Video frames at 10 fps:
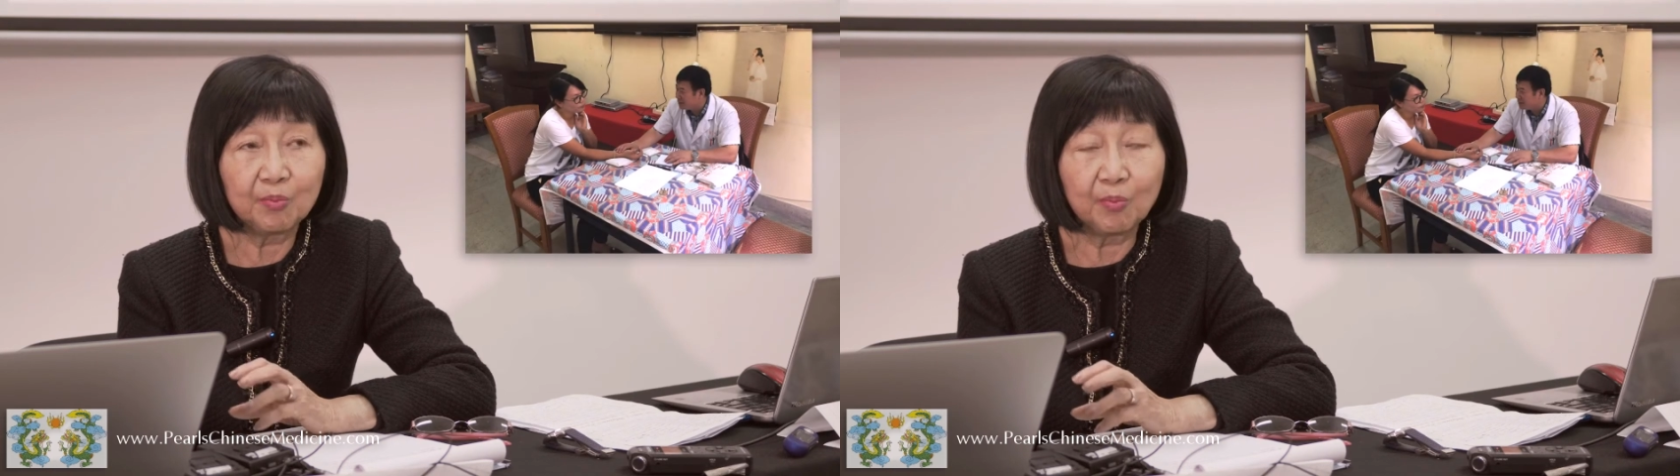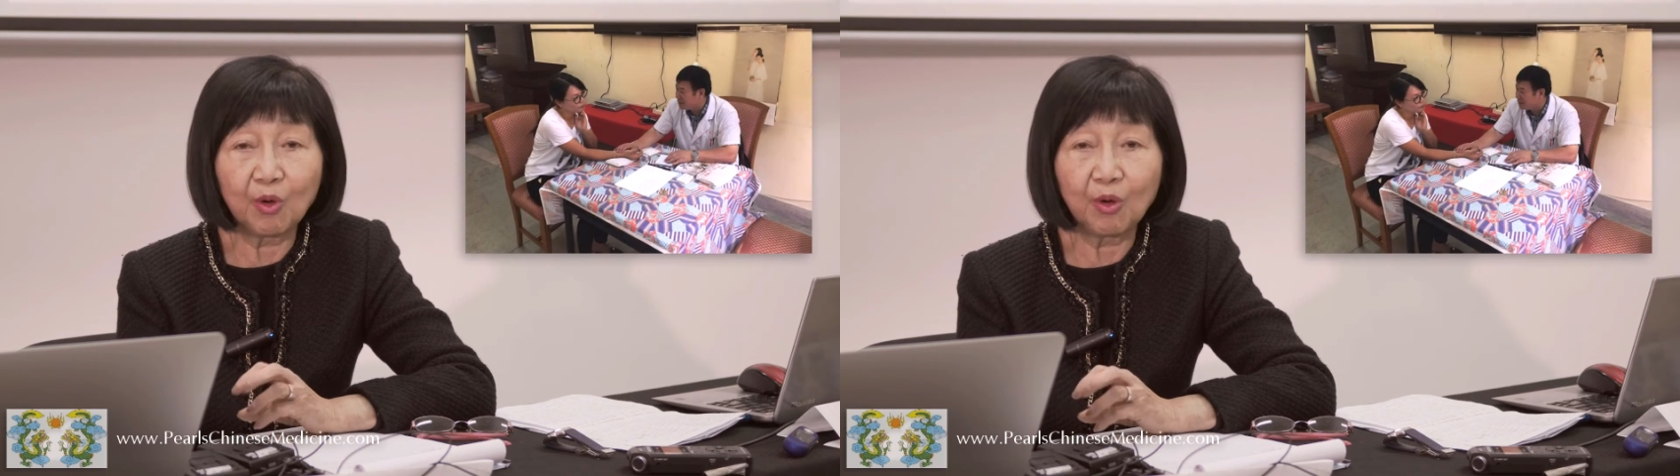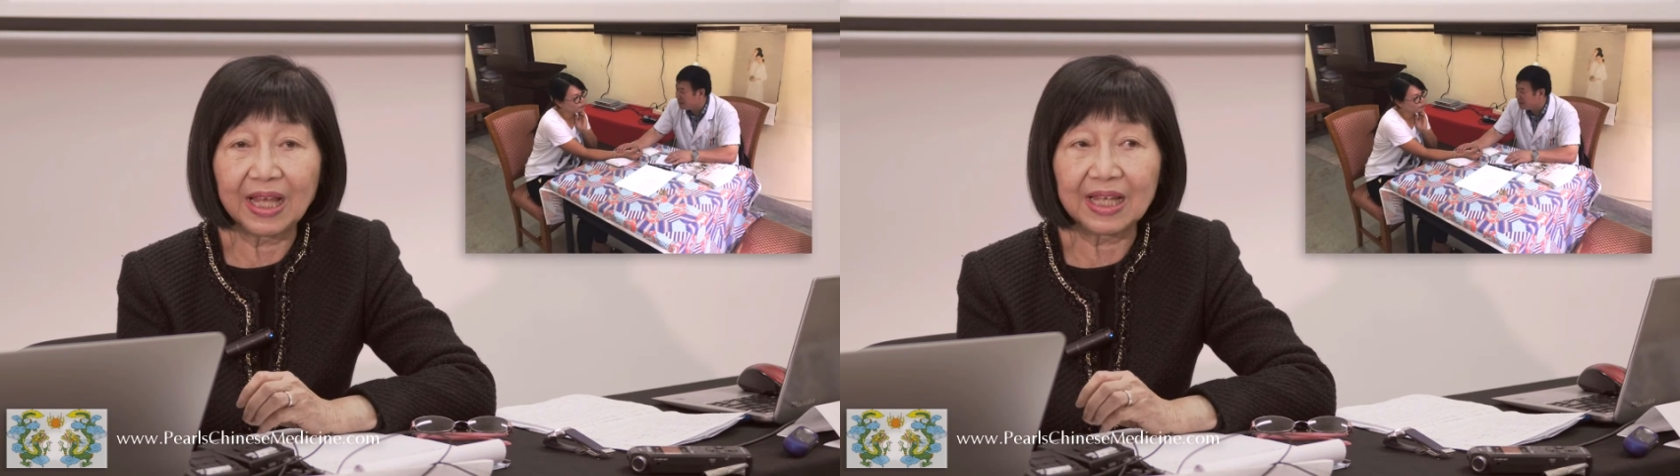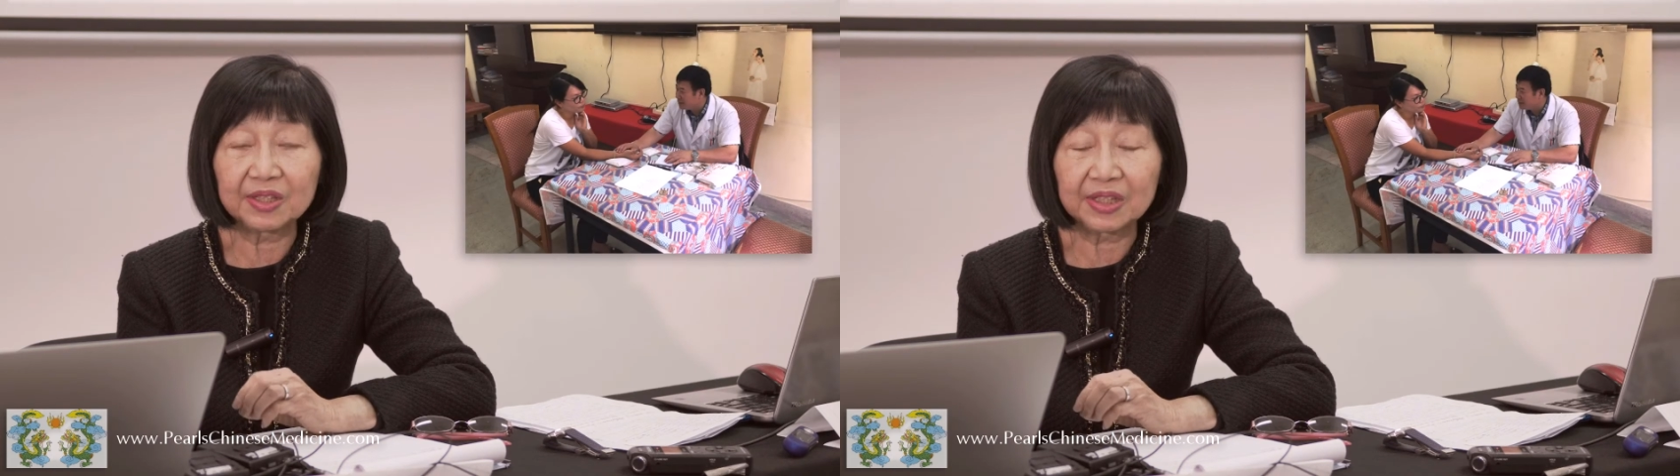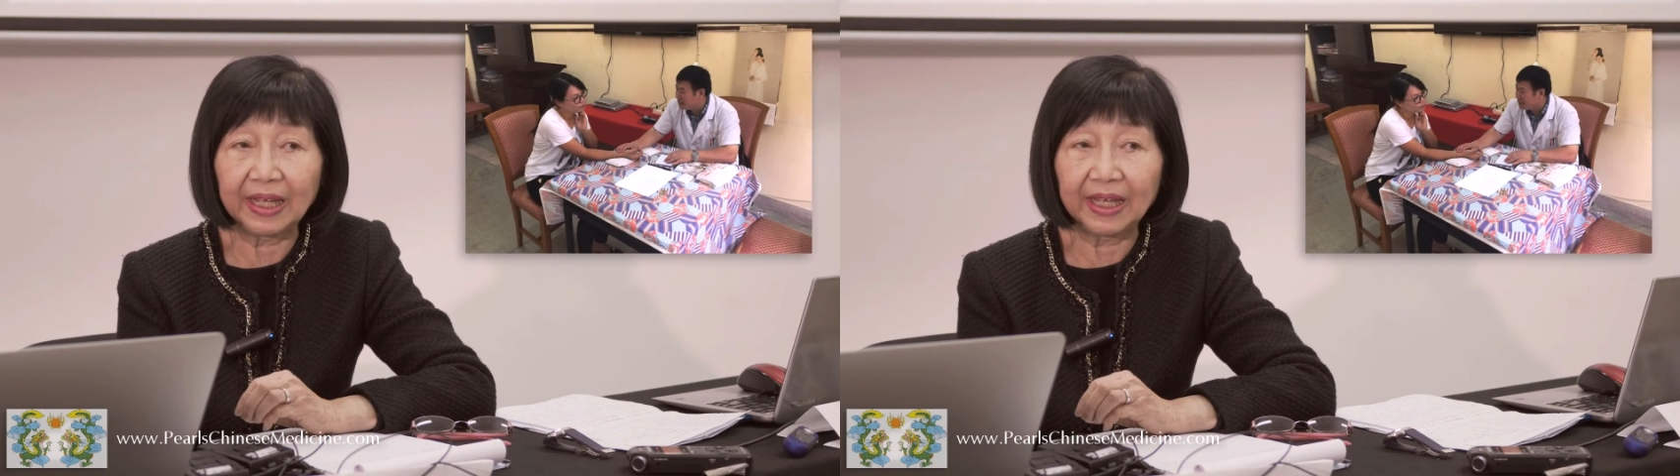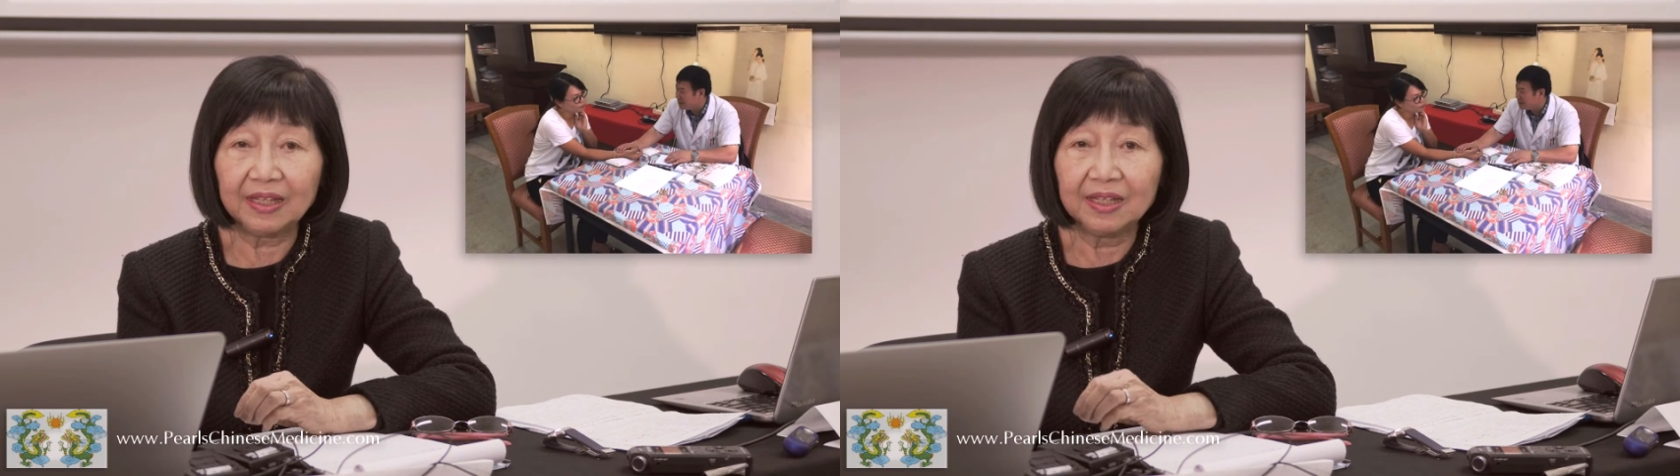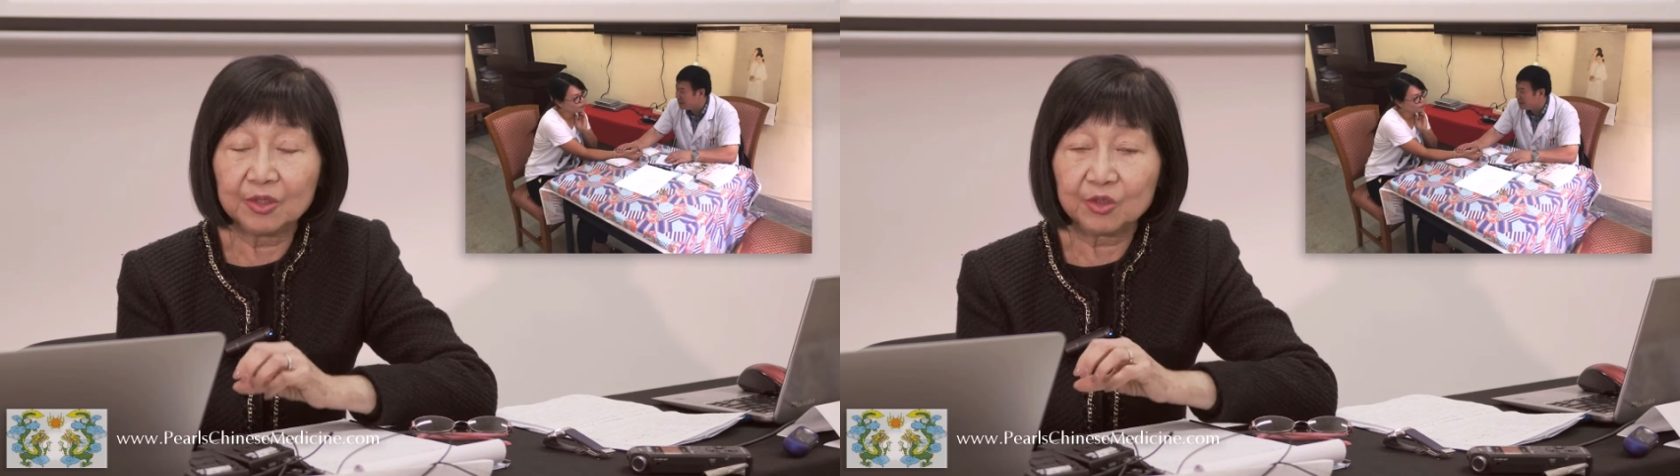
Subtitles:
more or less say